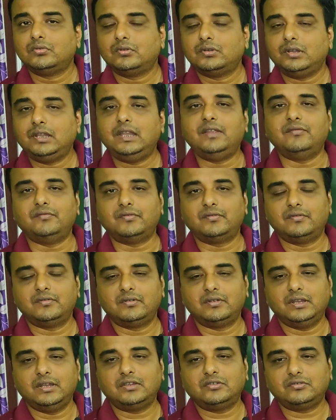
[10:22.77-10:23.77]
live
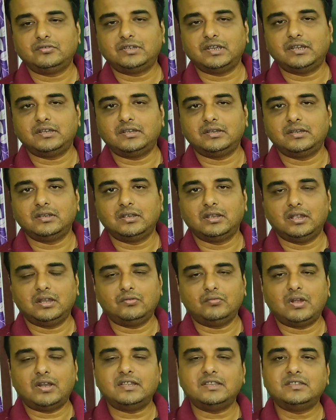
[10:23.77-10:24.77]
in a society and
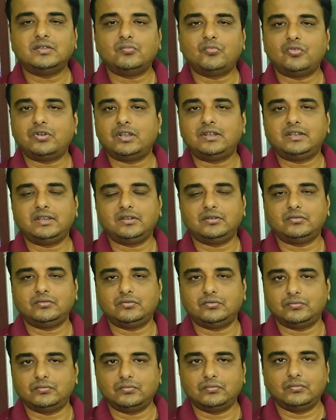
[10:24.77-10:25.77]
what is the moral thing to
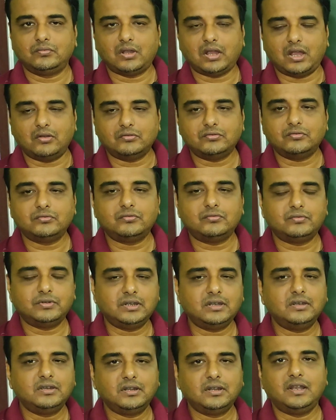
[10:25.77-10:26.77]
do, how should we
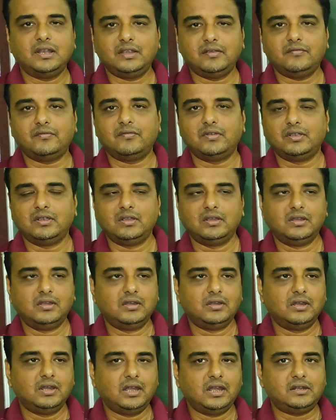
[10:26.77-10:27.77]
live.
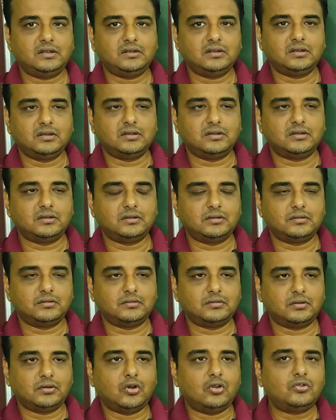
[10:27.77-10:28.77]
And
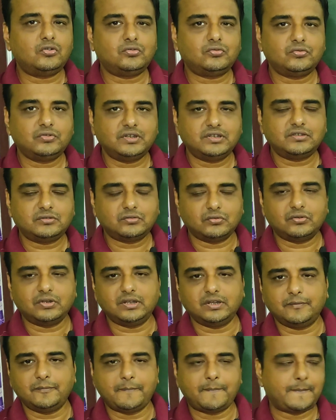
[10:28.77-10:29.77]
all through his
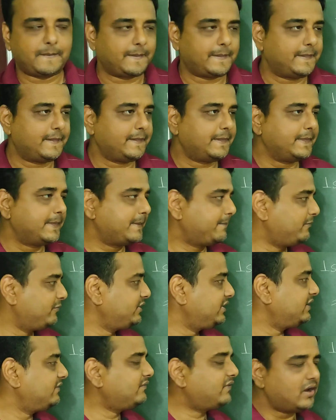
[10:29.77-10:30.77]
story, we
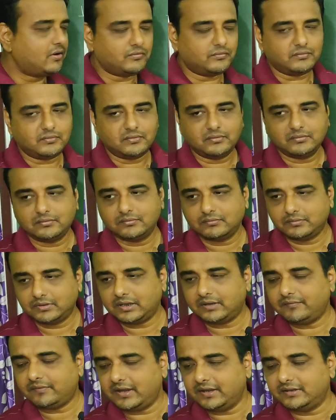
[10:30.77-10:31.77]
can find
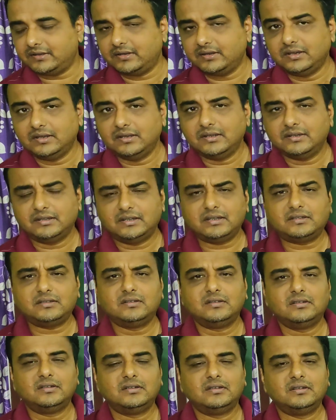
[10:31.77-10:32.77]
that
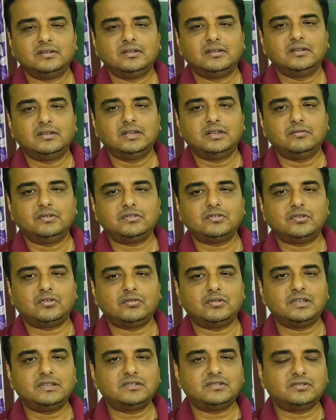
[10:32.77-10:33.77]
he was
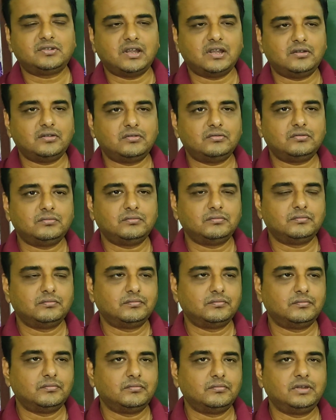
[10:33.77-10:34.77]
always trying to
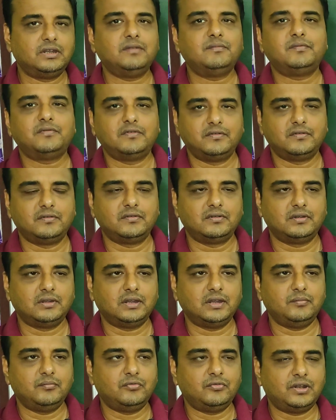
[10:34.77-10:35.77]
give
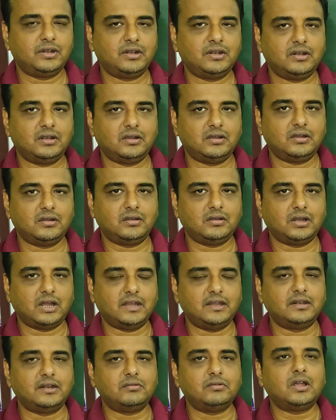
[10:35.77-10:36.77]
a moral high
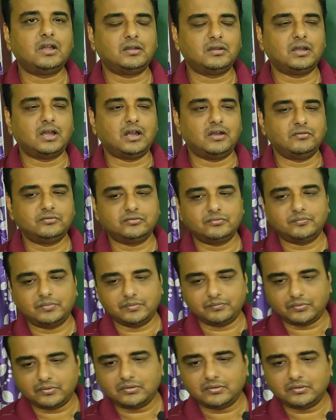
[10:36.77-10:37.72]
ground, how should people